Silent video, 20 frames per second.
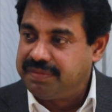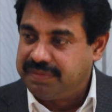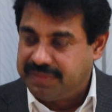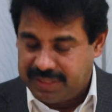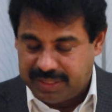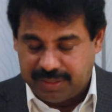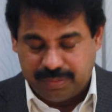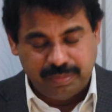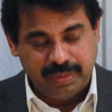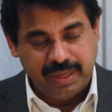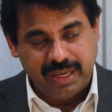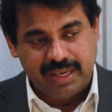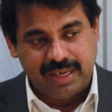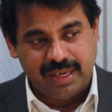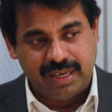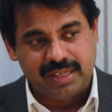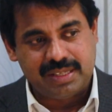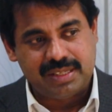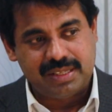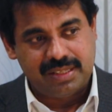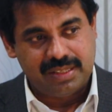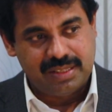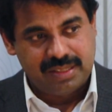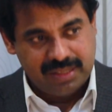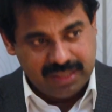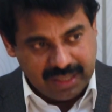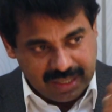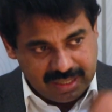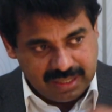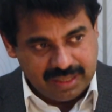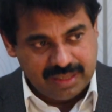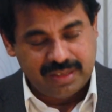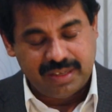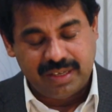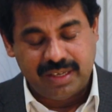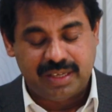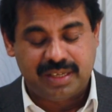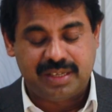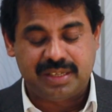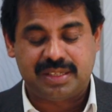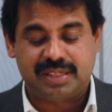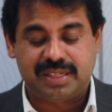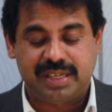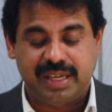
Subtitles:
with the meekness, then it is